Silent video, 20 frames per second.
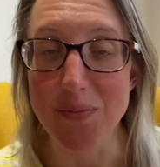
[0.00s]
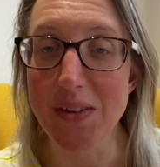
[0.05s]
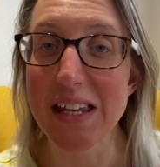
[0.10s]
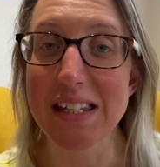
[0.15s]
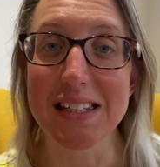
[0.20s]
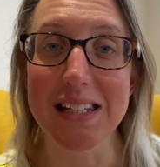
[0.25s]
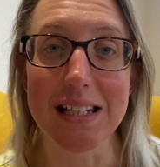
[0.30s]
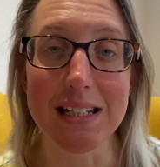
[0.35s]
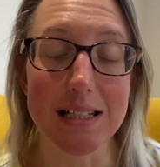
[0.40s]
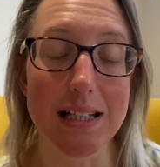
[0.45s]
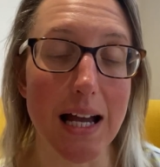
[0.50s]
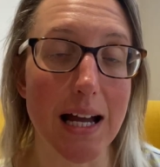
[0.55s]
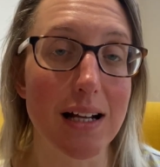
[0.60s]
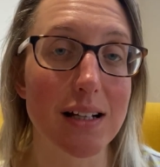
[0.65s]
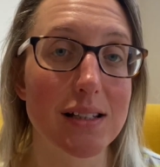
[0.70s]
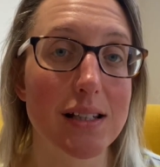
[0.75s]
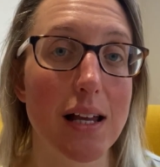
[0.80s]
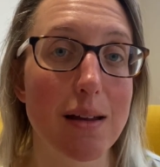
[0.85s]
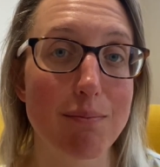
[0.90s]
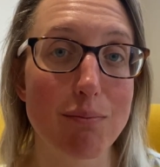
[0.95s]
It's exact
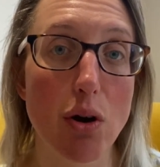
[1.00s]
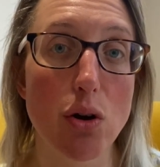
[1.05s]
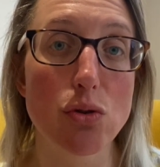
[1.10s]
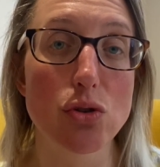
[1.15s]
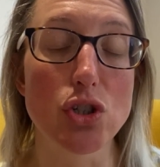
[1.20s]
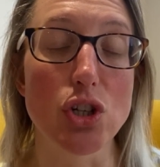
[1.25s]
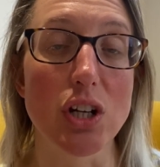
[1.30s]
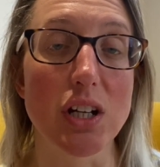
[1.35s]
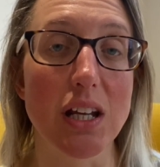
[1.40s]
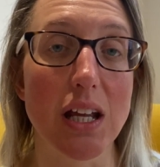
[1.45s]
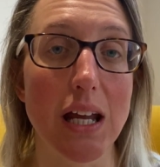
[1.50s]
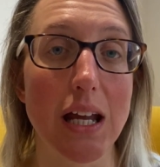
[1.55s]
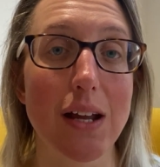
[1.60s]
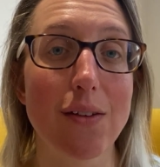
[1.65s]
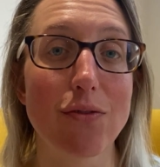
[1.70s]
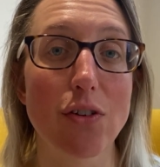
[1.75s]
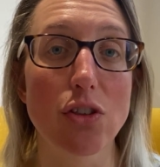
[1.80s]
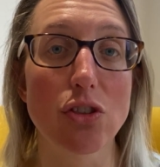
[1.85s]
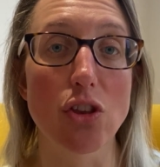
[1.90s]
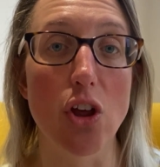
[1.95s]
same motion,
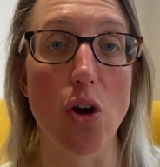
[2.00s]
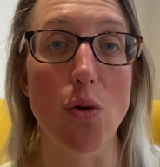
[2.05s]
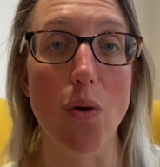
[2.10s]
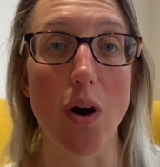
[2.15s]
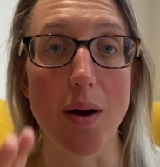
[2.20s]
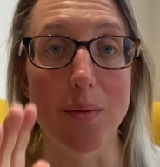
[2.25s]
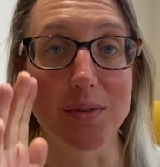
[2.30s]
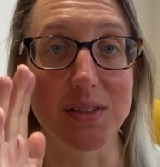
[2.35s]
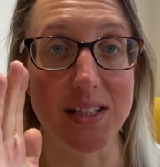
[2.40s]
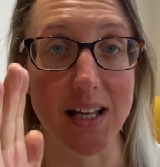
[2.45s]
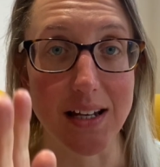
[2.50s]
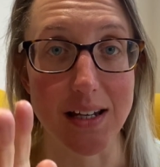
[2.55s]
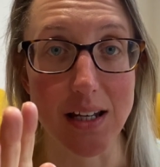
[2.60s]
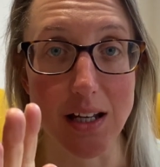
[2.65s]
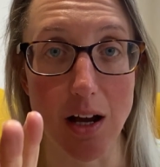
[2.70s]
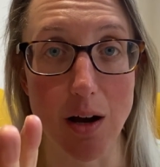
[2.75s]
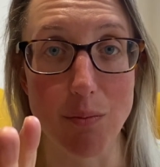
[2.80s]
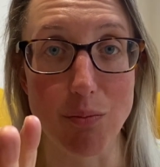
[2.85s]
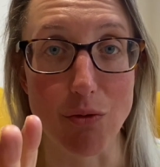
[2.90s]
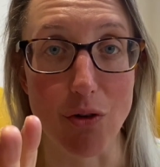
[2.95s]
even though I'm standing
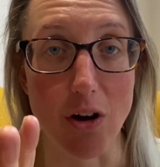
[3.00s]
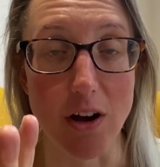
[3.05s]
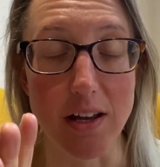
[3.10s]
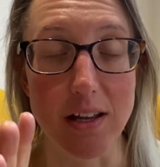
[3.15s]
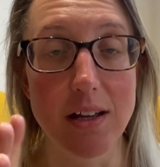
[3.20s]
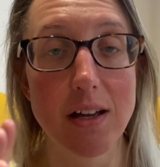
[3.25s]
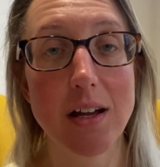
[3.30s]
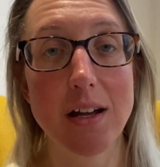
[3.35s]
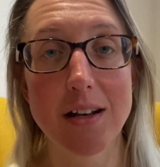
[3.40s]
upright.